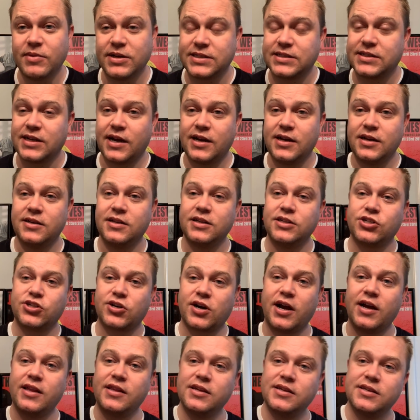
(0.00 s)
excited to
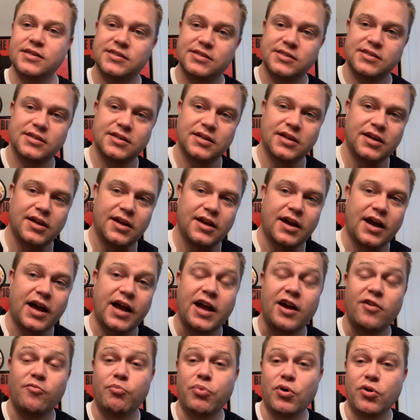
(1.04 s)
try this. I
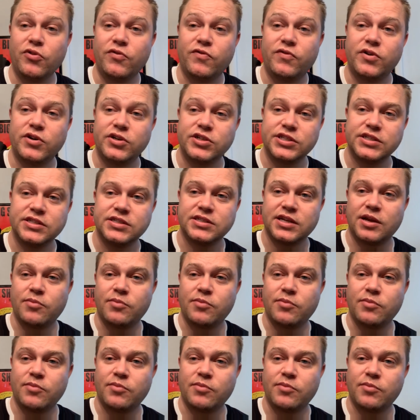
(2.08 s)
have both versions.